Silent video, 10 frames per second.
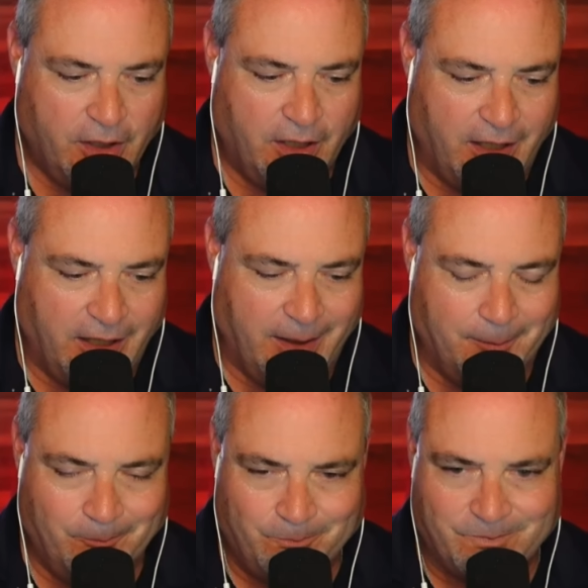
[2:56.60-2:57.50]

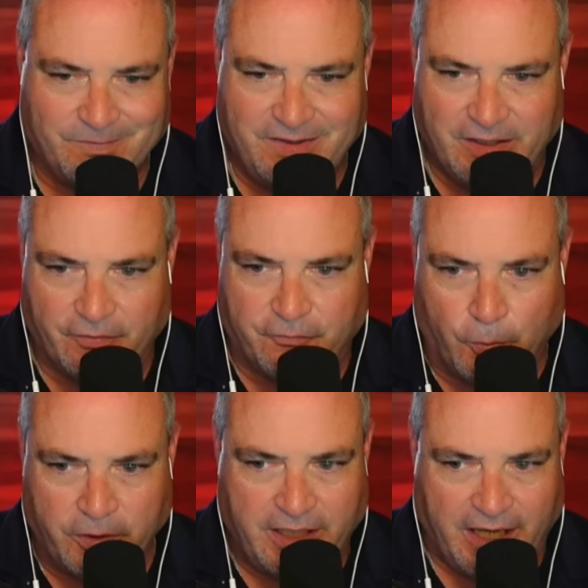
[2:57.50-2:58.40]
You know, the
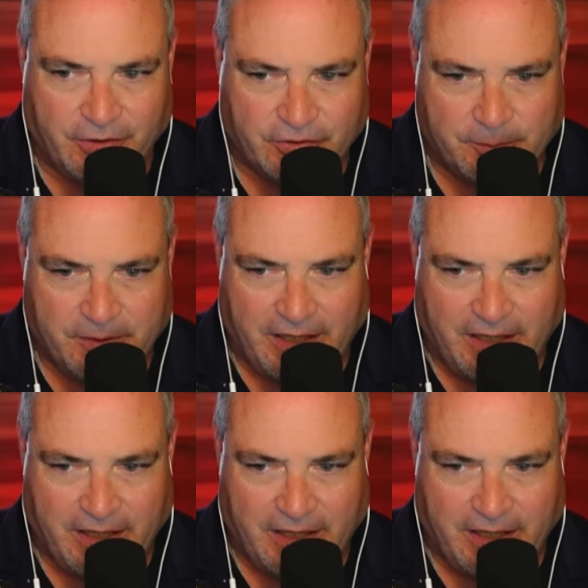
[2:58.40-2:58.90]
49ers, I mean,